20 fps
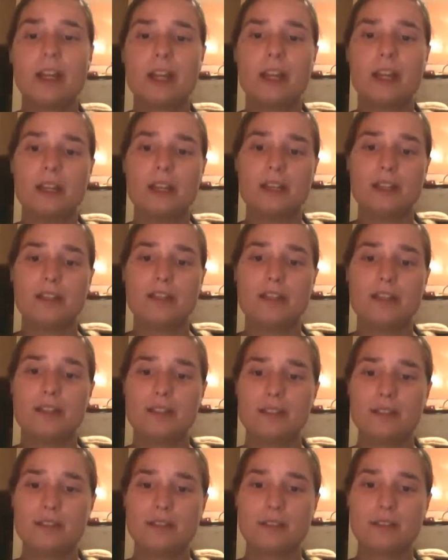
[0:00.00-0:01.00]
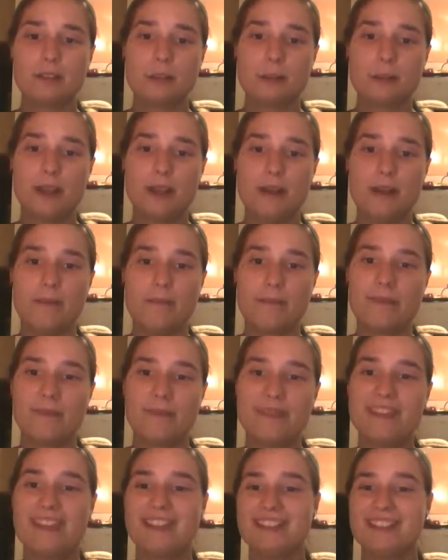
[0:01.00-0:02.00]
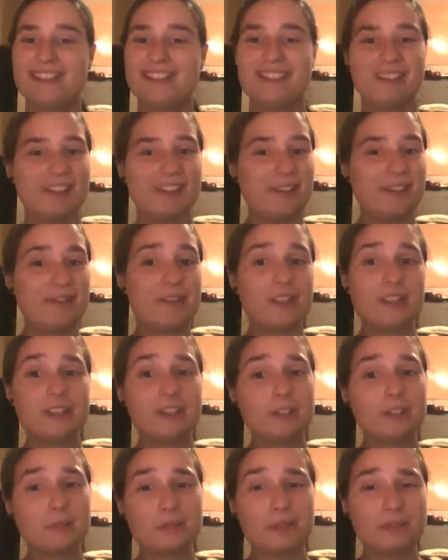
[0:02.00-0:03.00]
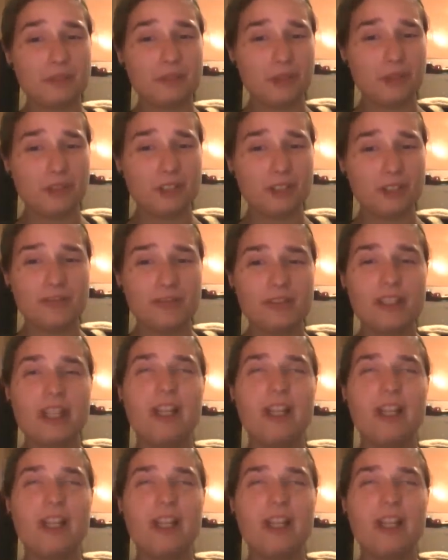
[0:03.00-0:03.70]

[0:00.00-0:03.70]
And so yeah, sorry, I forgot to turn my phone off.